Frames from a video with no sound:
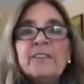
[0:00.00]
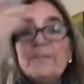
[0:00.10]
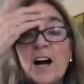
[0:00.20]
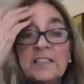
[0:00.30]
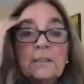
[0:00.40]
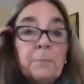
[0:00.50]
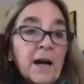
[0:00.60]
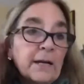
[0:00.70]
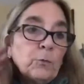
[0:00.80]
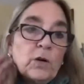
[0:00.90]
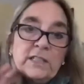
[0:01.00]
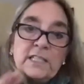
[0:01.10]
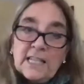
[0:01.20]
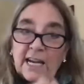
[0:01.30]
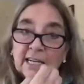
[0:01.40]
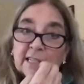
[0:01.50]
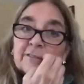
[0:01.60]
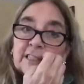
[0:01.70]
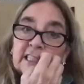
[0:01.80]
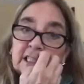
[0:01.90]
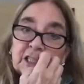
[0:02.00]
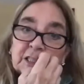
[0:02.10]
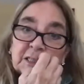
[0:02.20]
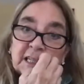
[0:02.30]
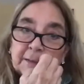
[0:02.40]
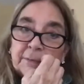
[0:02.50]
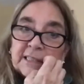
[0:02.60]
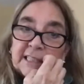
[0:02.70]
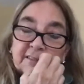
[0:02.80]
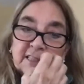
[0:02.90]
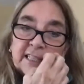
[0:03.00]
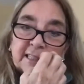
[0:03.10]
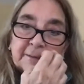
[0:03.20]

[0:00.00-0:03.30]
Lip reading: fond of buying one skein of each. I believe that,